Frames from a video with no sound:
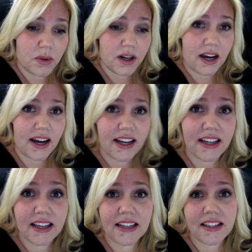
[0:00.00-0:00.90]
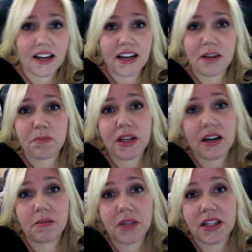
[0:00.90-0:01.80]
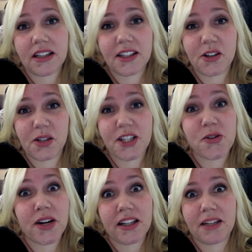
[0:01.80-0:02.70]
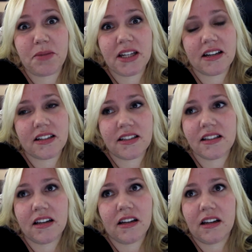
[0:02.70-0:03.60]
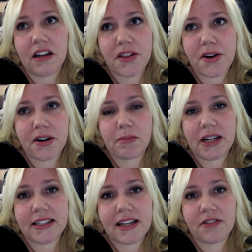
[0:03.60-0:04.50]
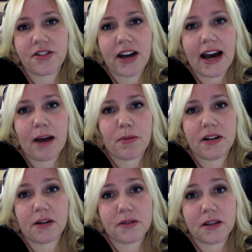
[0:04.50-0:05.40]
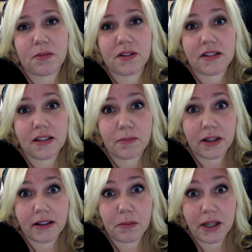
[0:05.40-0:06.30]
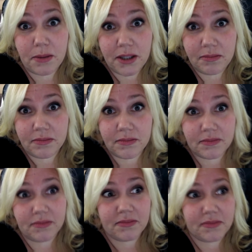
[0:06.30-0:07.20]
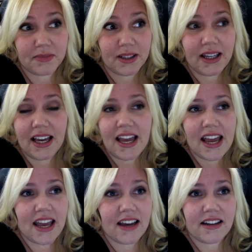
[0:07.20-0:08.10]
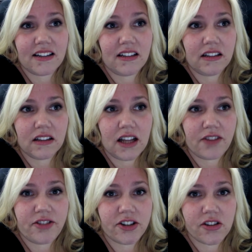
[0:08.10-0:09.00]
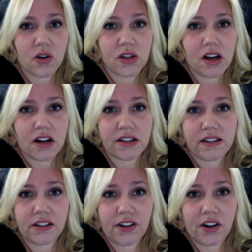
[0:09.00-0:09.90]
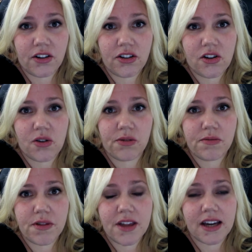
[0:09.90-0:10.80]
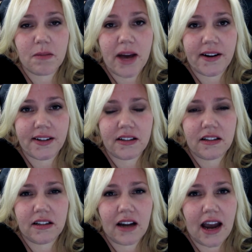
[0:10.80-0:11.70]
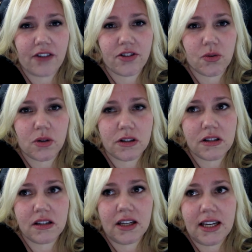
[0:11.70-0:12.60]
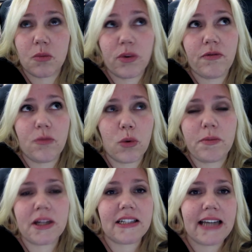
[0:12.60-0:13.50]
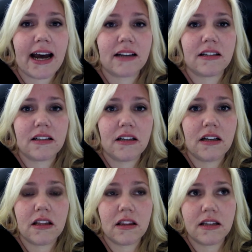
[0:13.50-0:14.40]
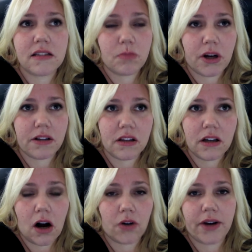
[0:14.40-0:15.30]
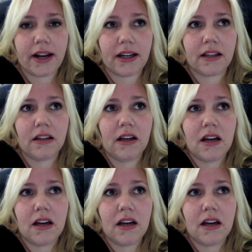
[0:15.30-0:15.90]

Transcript: But I guess I am becoming a little Israeli because 30 minutes after that happened, I was able to sleep like a baby. And life just goes on, you know, you don't think about it afterwards. We've we've been attacked this month already.